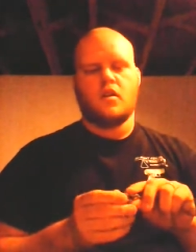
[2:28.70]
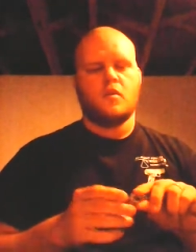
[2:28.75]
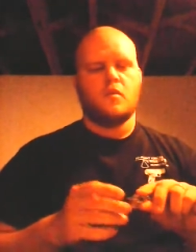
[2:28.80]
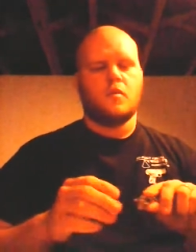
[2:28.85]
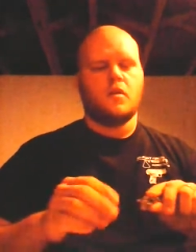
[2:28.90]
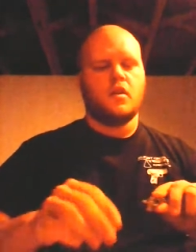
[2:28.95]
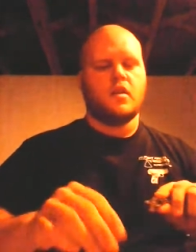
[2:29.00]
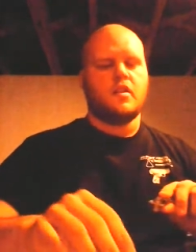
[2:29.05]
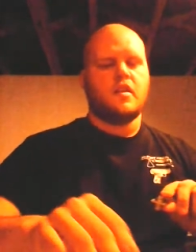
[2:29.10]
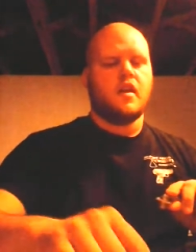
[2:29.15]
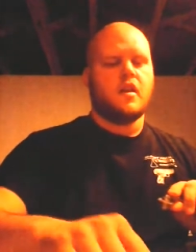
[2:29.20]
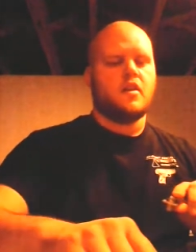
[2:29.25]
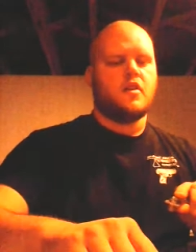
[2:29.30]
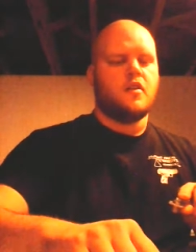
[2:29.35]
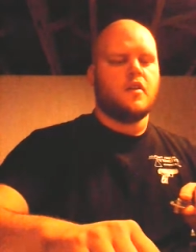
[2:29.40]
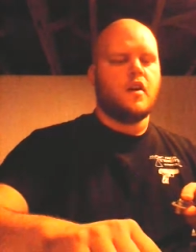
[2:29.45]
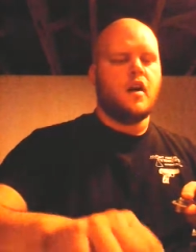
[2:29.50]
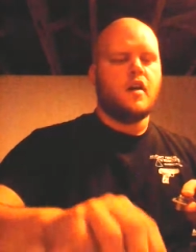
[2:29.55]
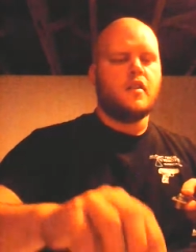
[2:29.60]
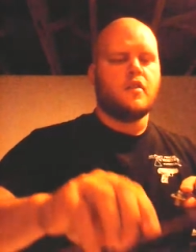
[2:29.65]
you're going to want to
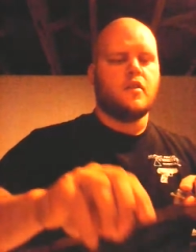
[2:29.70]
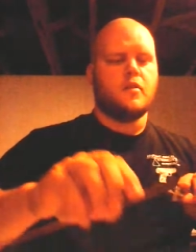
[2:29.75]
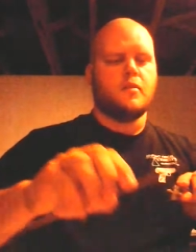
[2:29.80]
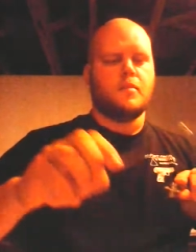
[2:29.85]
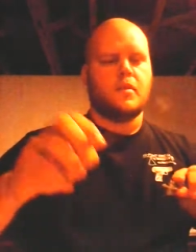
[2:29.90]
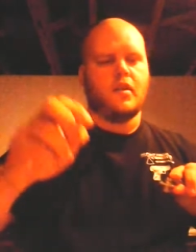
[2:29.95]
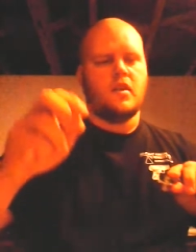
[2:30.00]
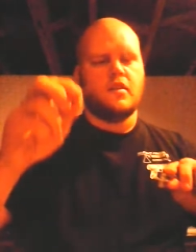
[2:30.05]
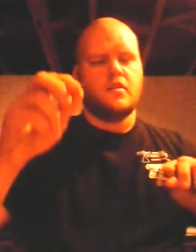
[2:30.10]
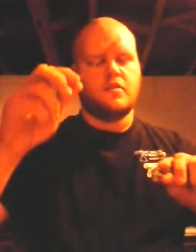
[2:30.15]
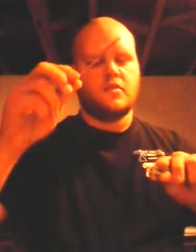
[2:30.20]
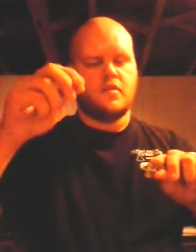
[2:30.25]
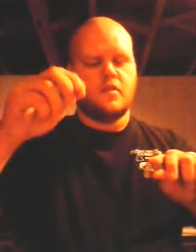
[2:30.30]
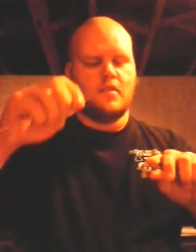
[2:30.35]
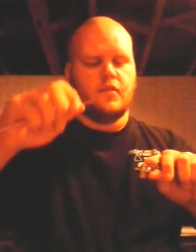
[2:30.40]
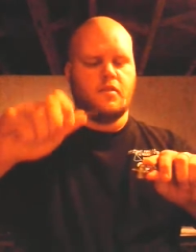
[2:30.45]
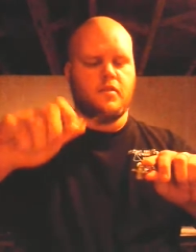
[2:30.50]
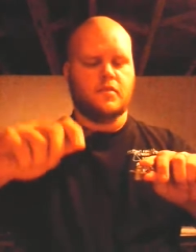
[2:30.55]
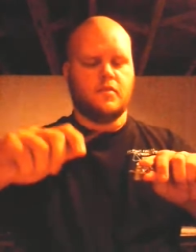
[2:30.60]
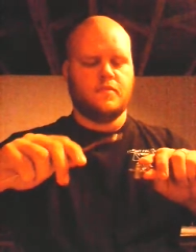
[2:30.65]
take your other
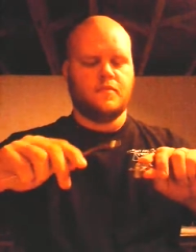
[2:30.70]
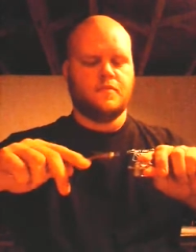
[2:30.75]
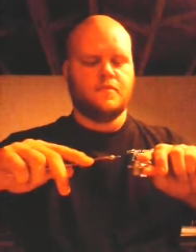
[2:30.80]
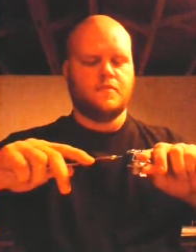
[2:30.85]
piece